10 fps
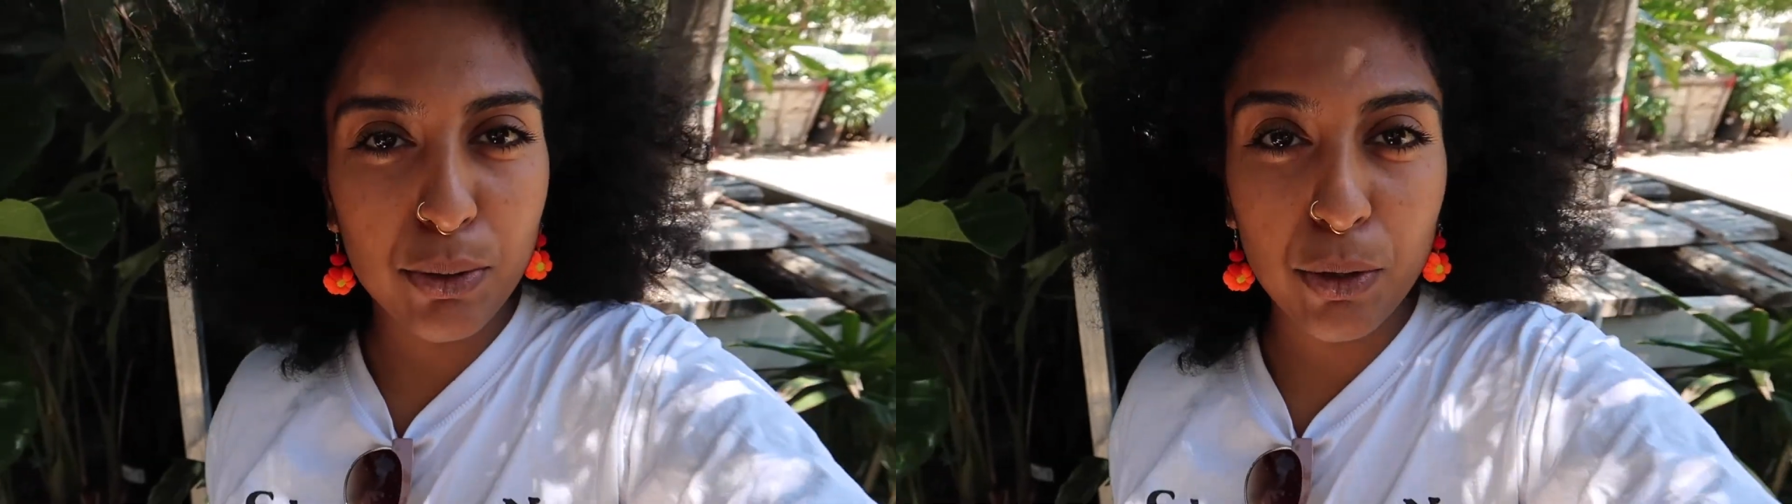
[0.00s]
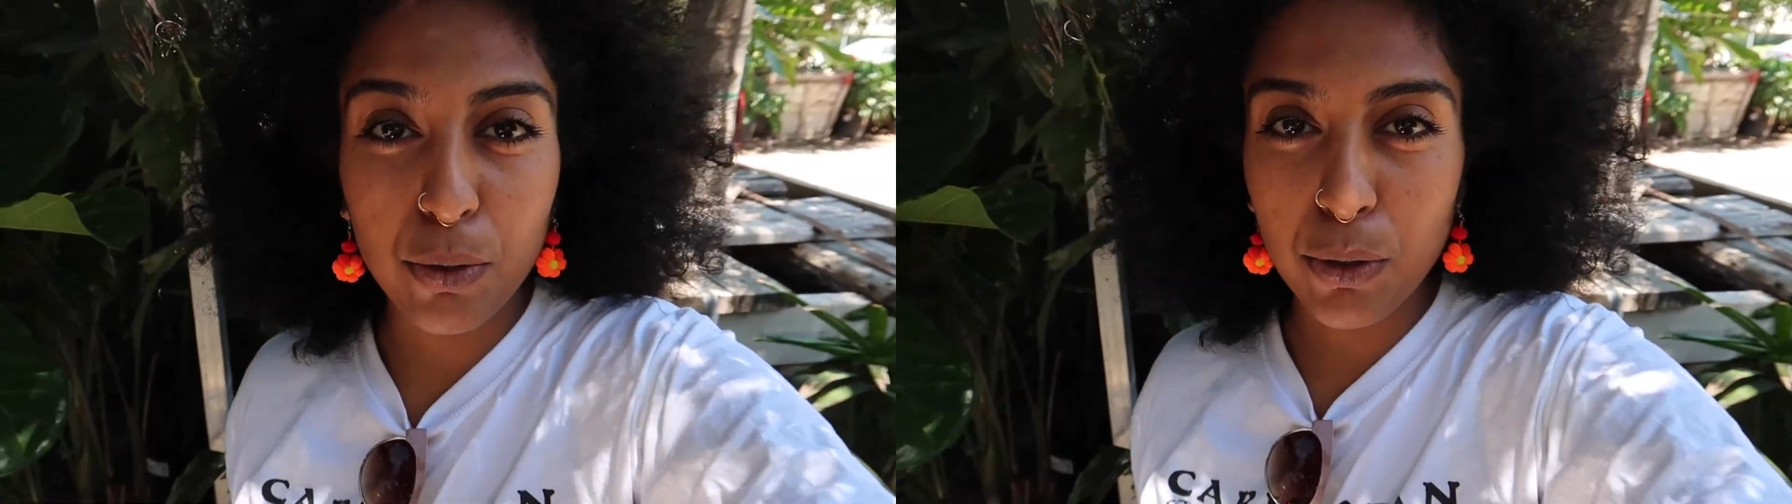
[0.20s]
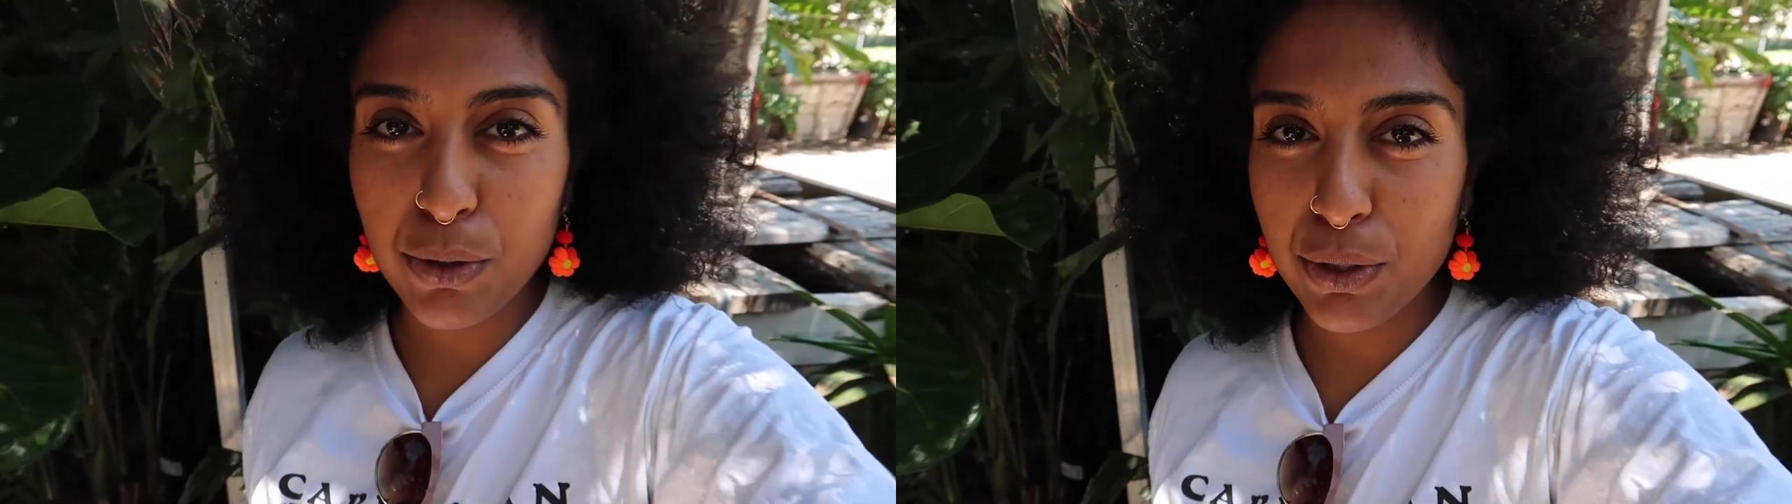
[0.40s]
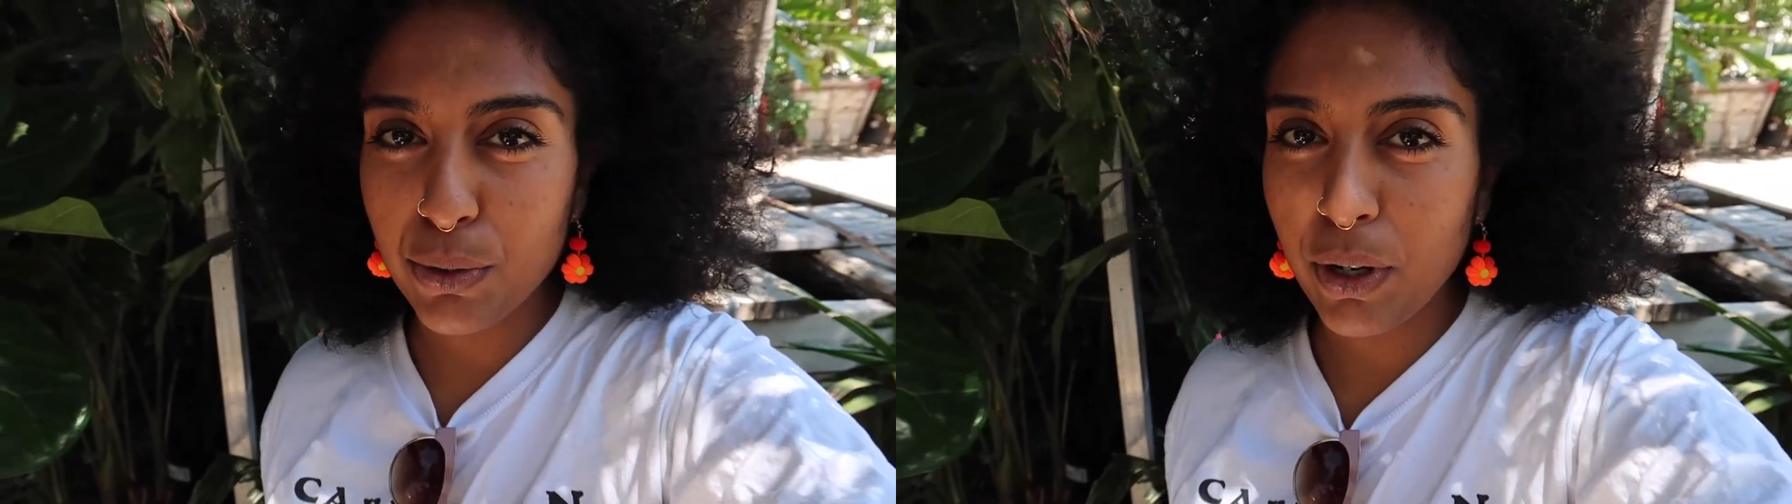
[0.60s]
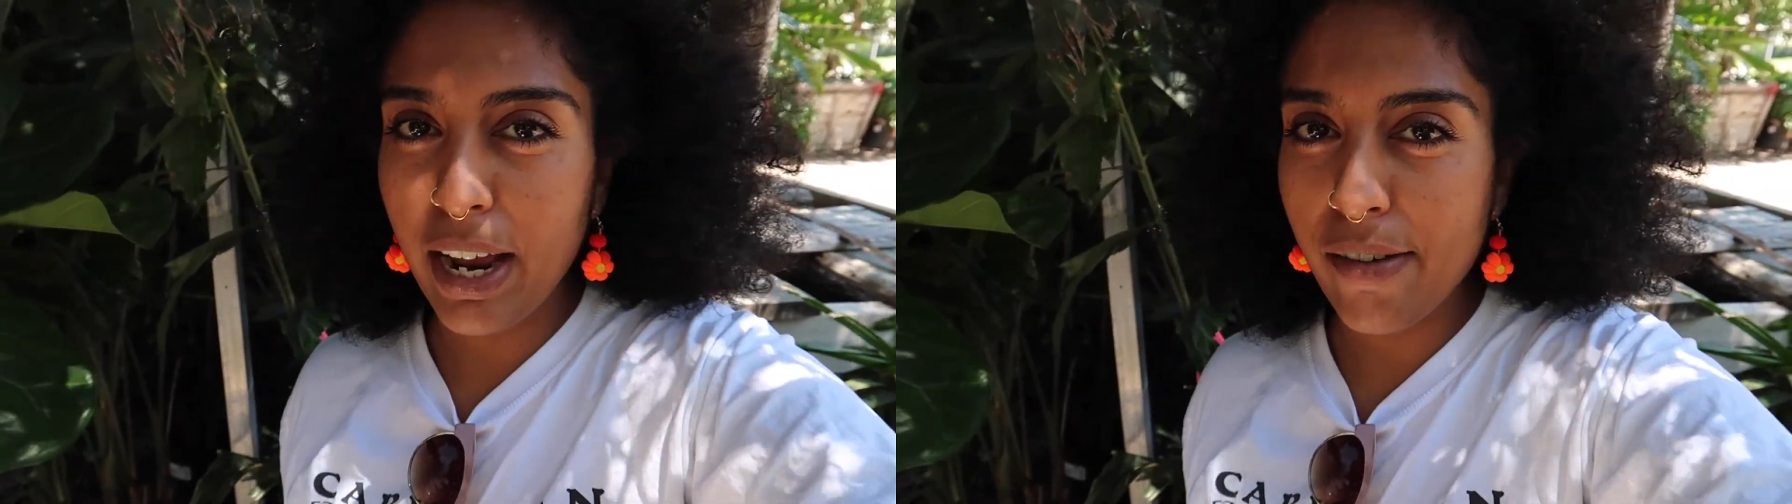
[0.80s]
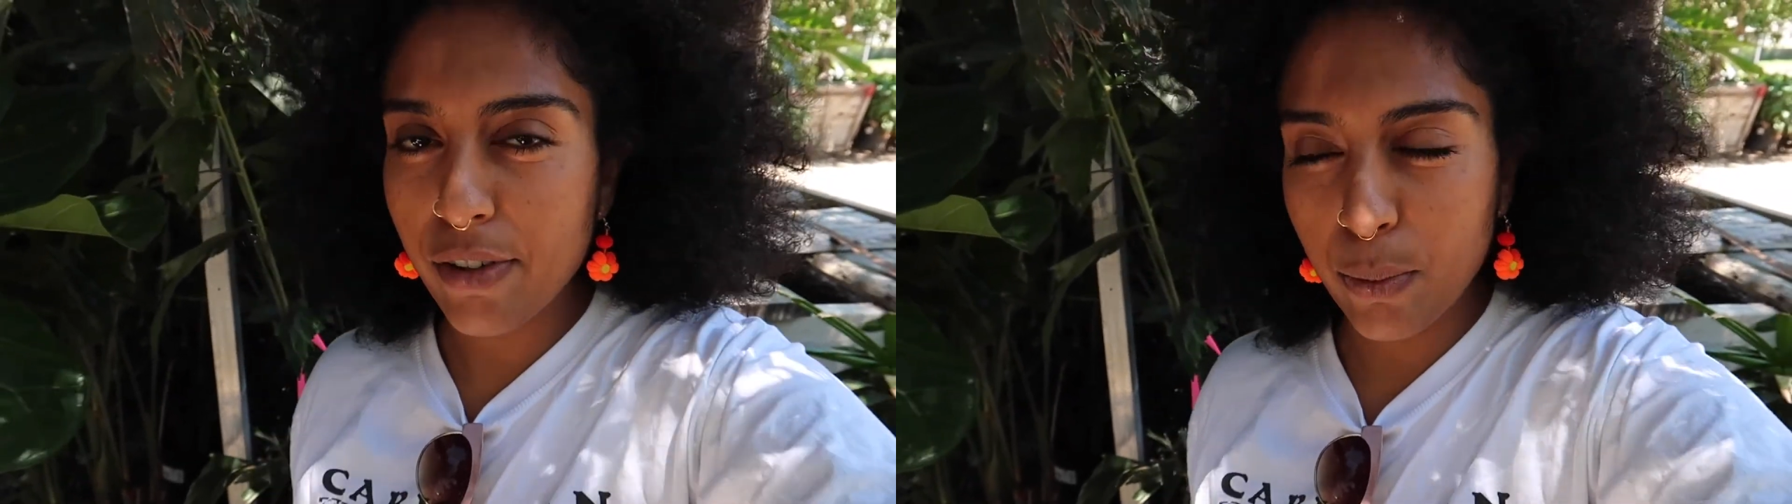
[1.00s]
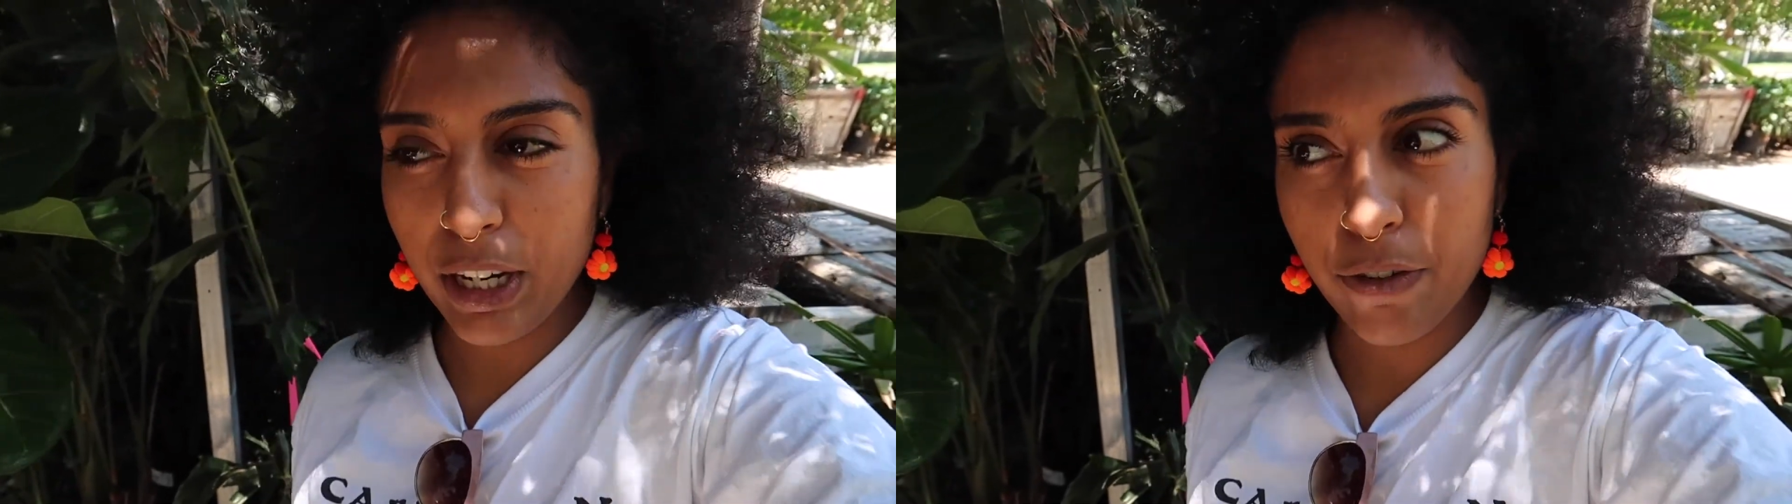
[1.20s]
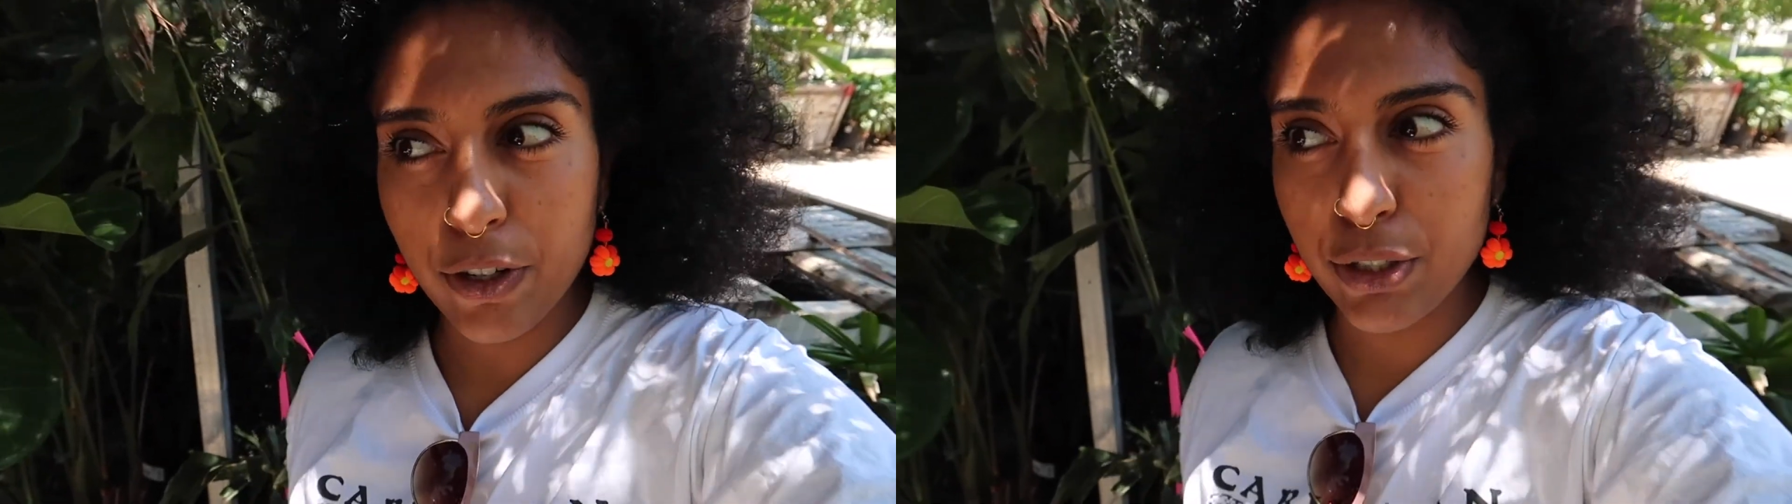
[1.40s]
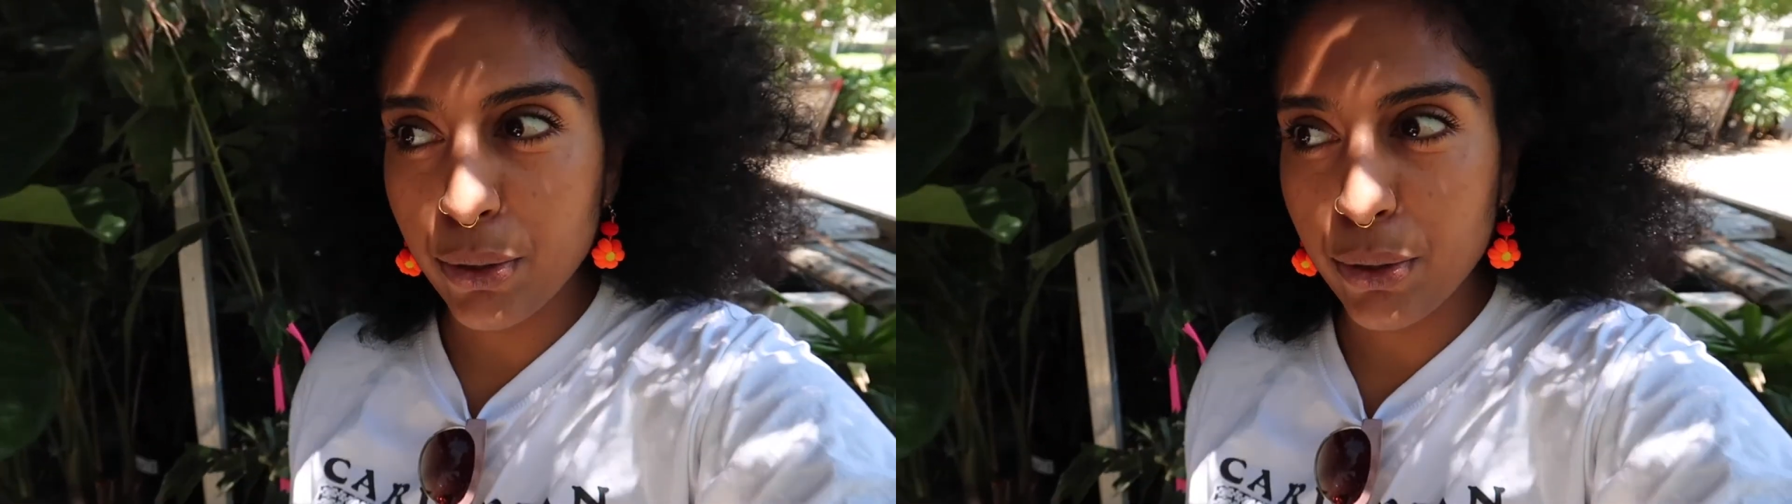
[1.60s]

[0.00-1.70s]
to a grocery store every week for a